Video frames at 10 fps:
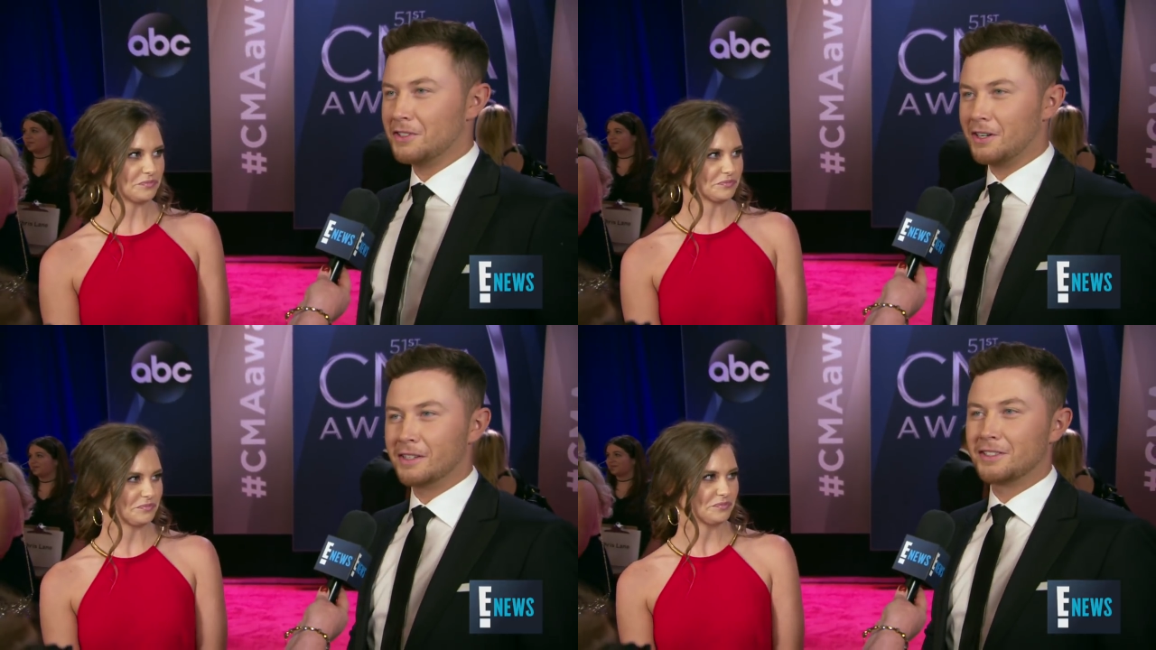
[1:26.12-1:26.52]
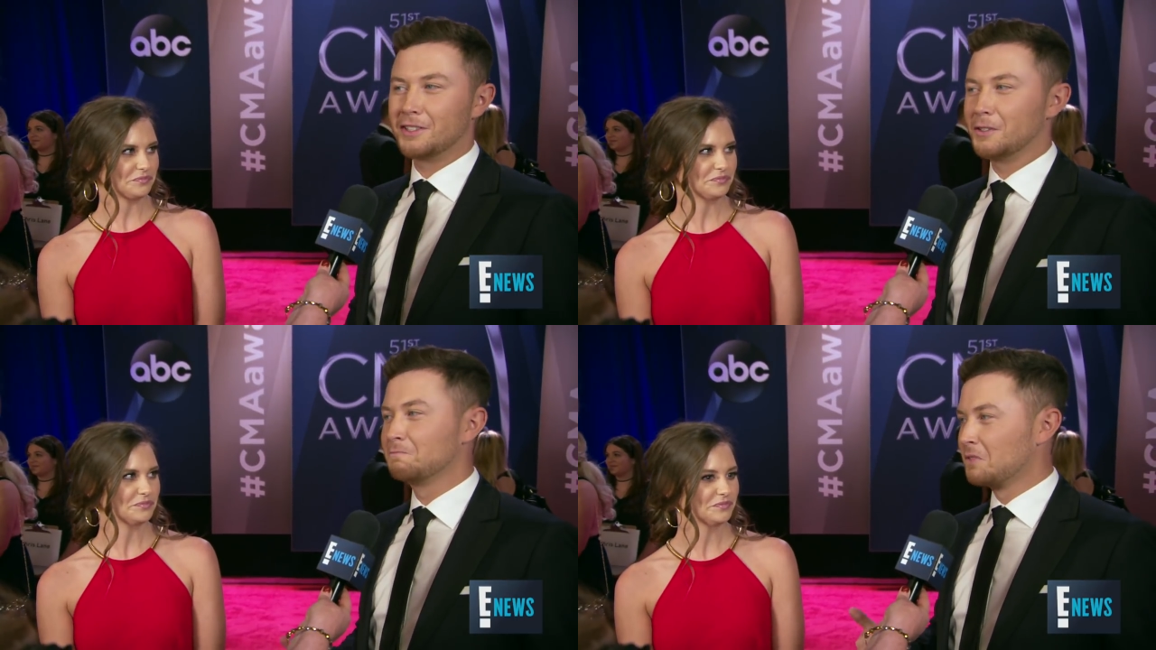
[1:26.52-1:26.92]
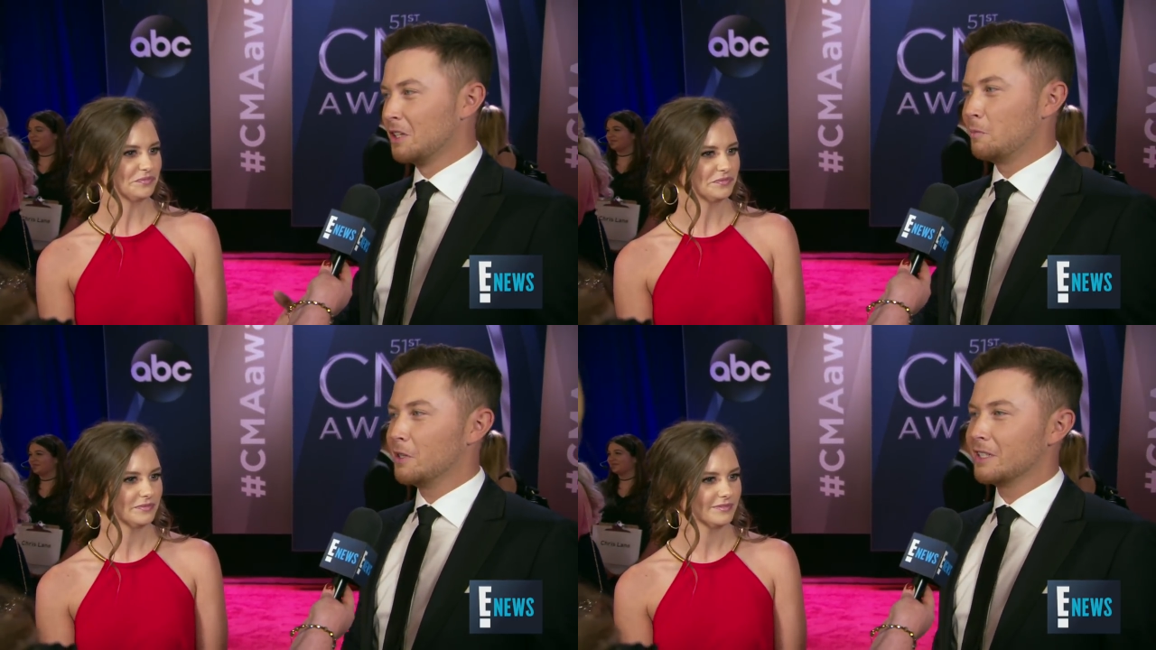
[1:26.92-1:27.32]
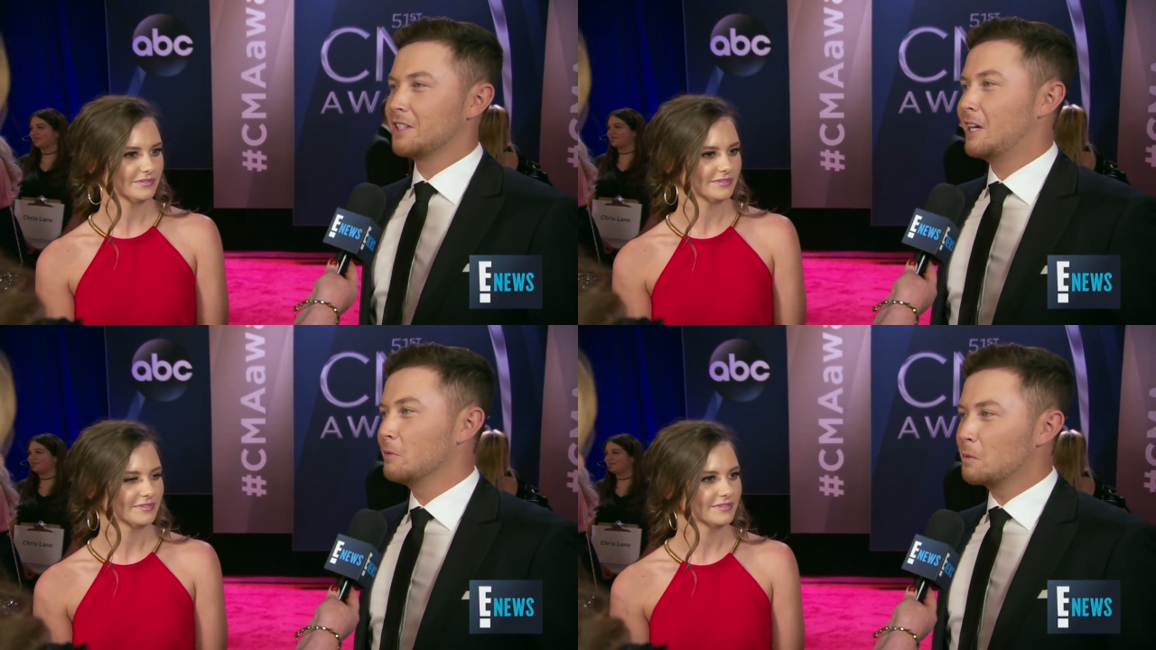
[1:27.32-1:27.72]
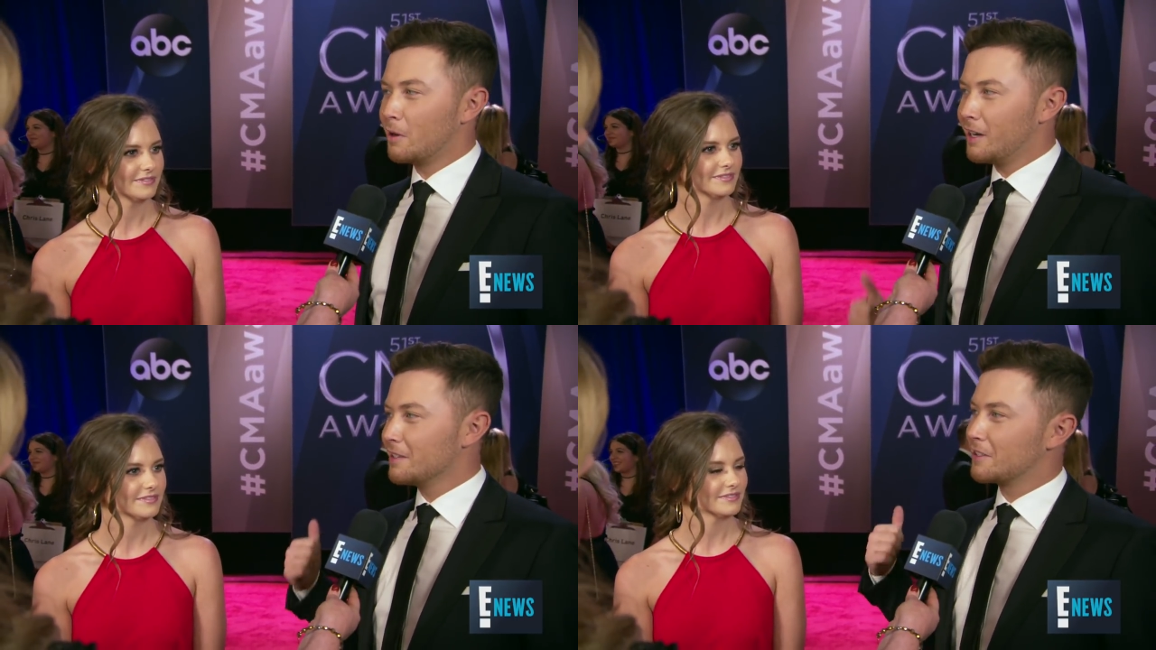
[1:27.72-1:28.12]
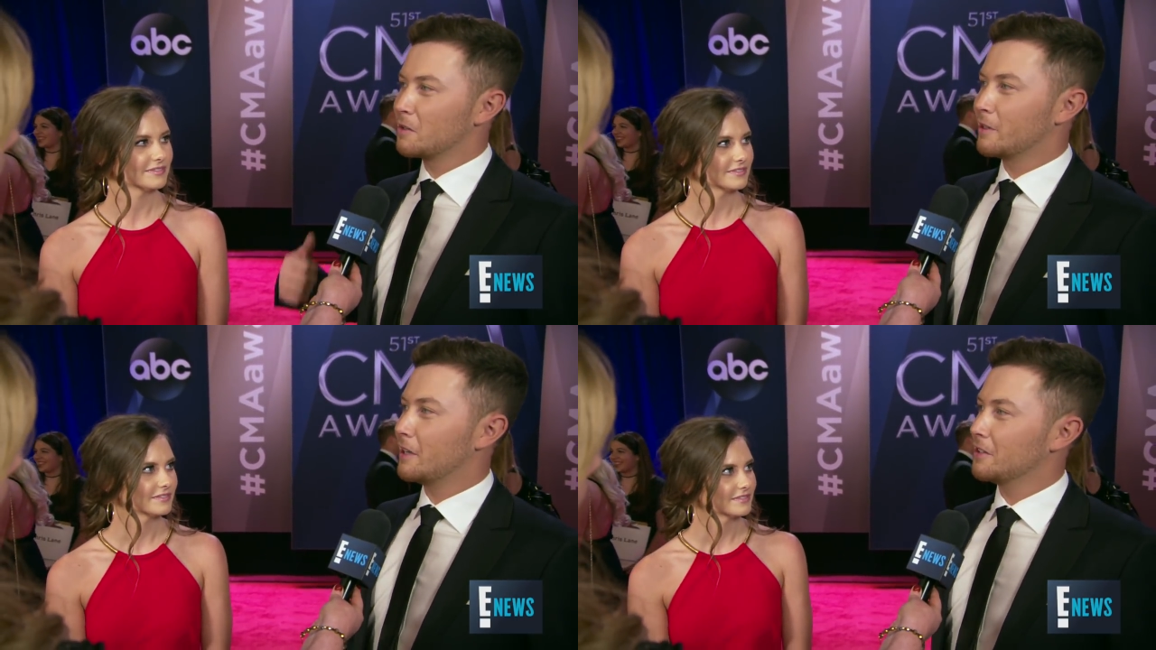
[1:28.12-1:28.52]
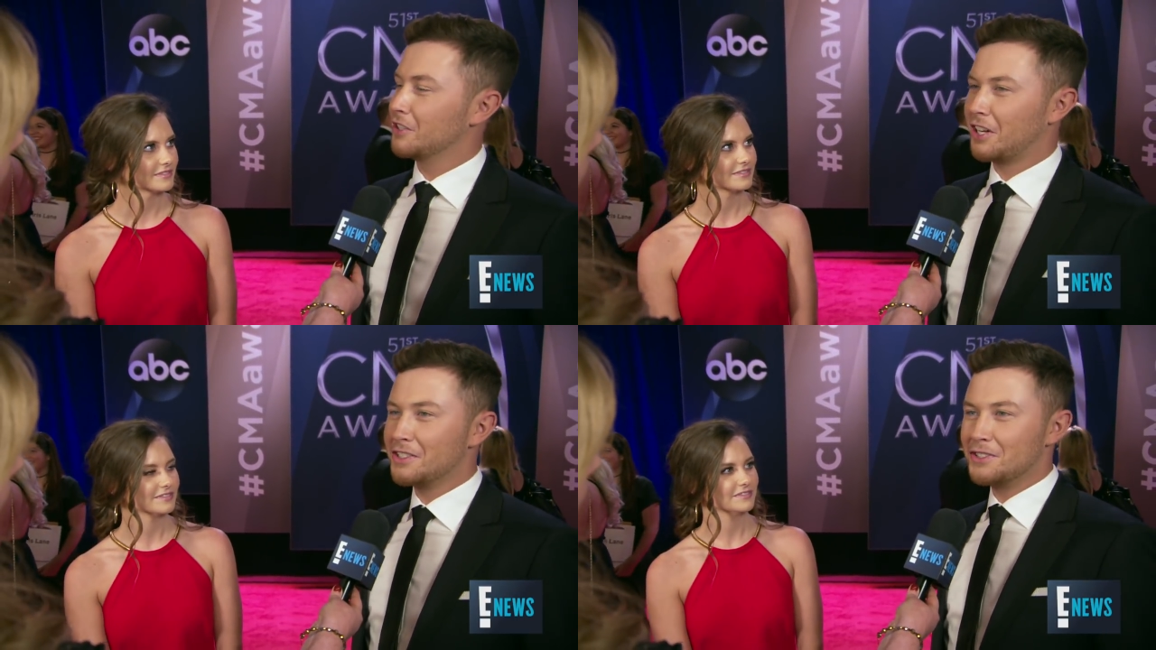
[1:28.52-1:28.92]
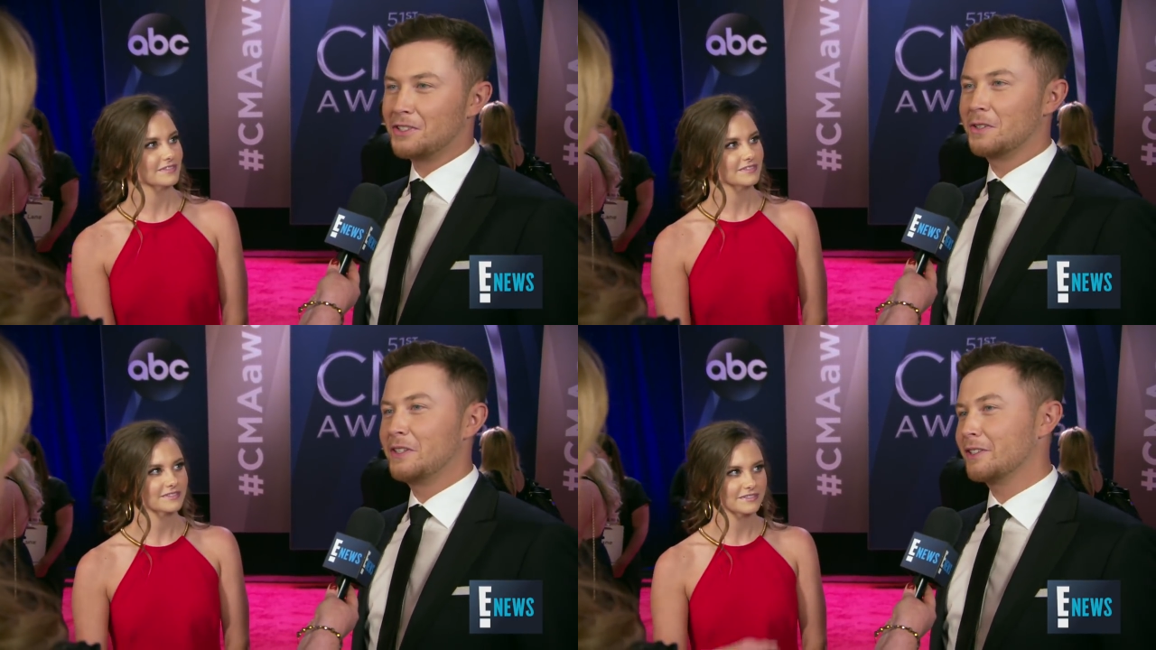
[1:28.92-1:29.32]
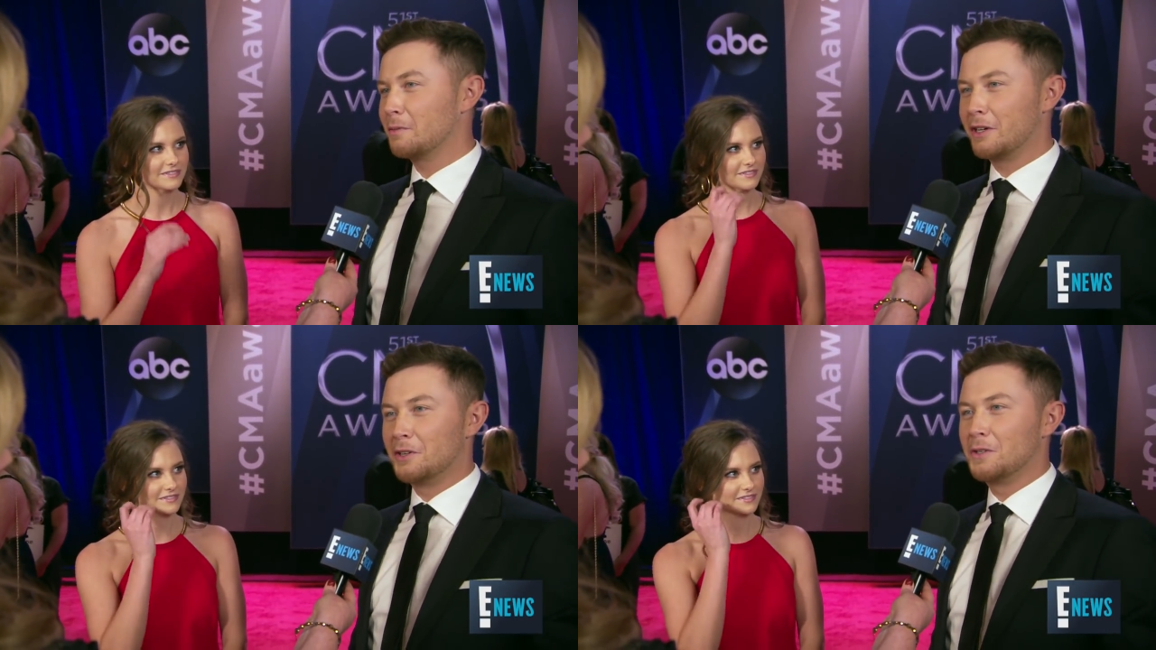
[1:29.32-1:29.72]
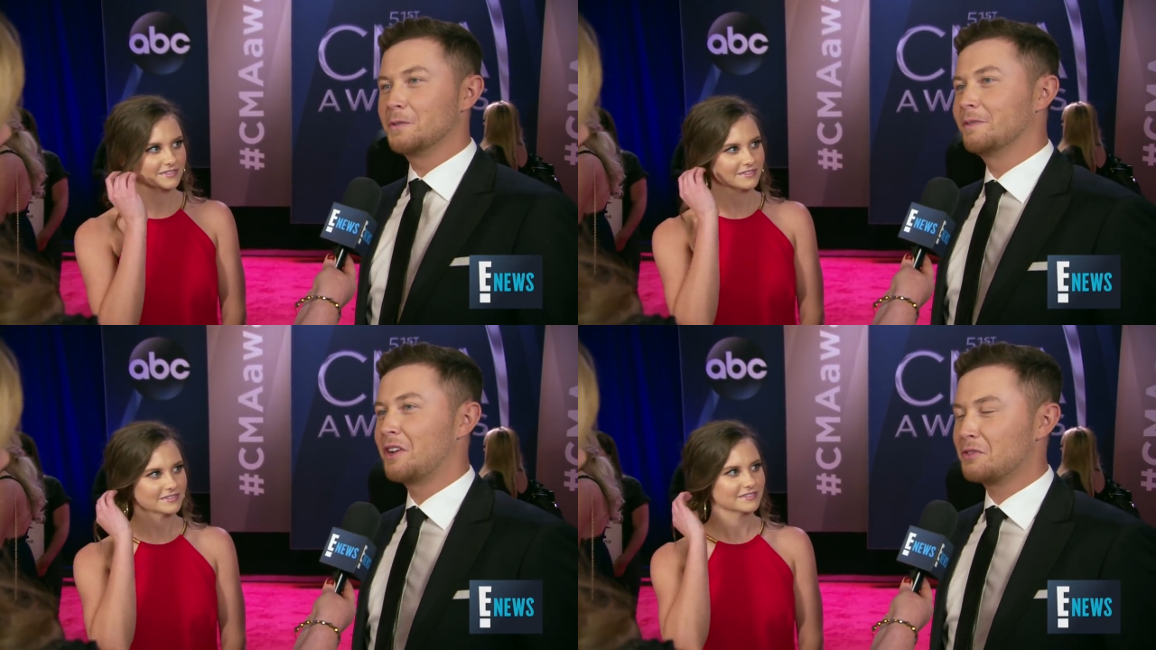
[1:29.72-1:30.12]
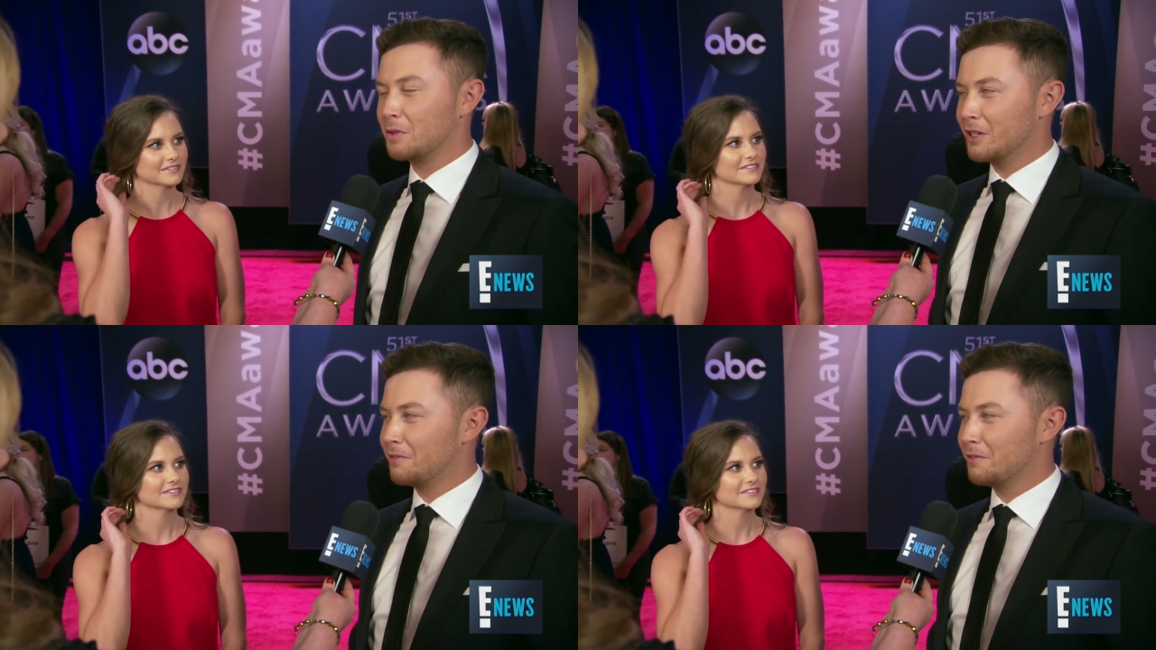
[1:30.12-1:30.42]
Speaker 1: started. So, be a good time. Luke Bryan's going to be out there judging, so he's going to be a hoot and have some good